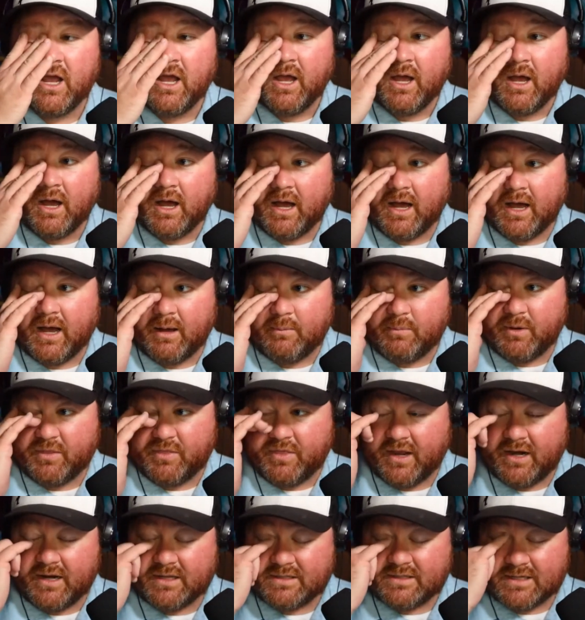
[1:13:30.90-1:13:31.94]
but
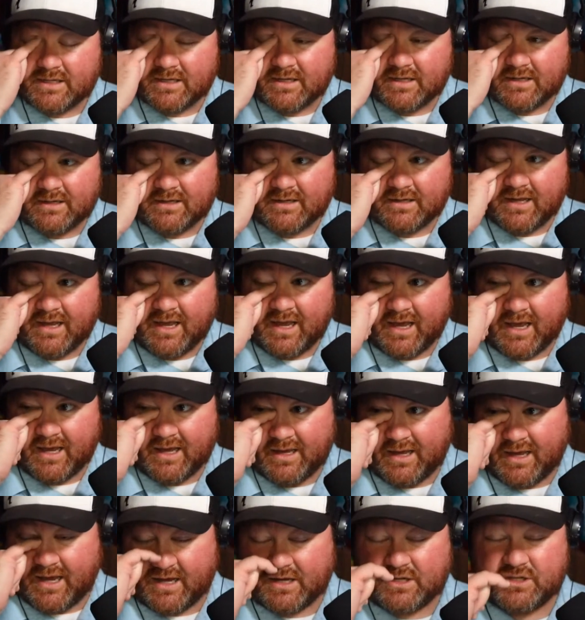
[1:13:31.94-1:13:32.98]
then it's a
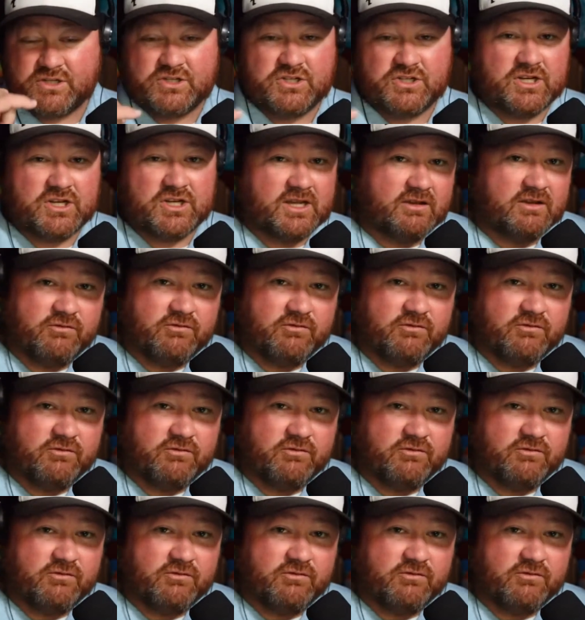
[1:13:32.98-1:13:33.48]
XG